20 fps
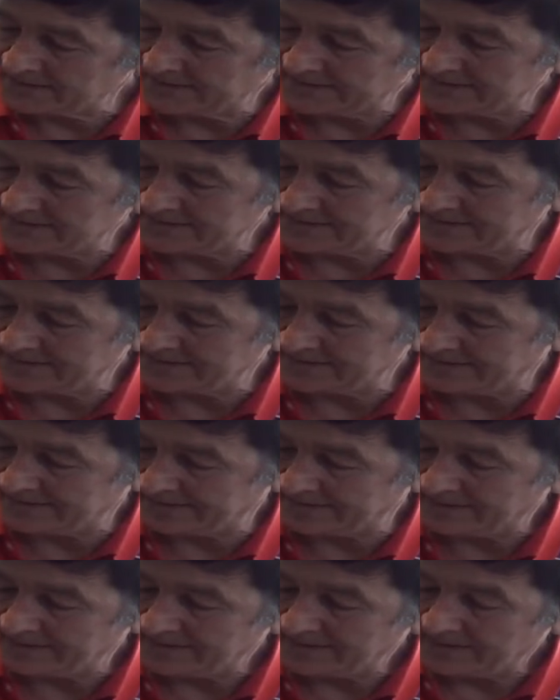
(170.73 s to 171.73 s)
been set in
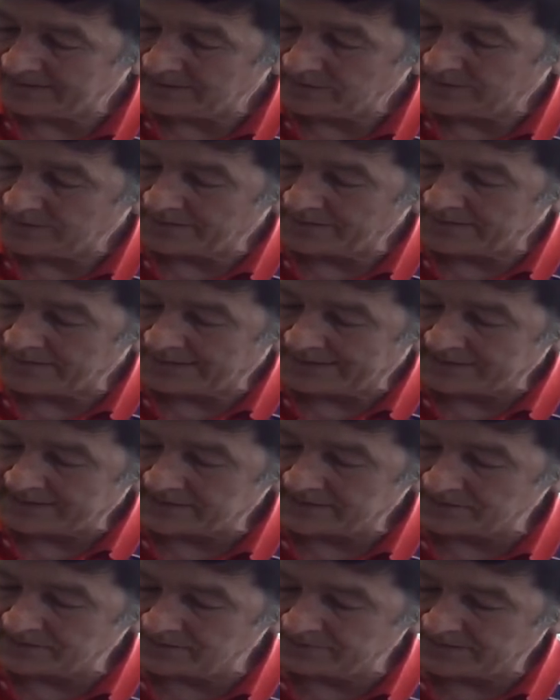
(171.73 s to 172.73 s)
there with a
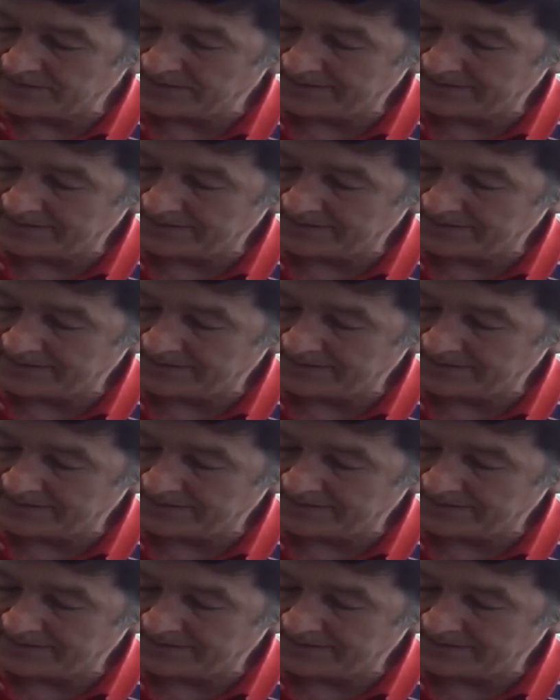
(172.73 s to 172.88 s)
super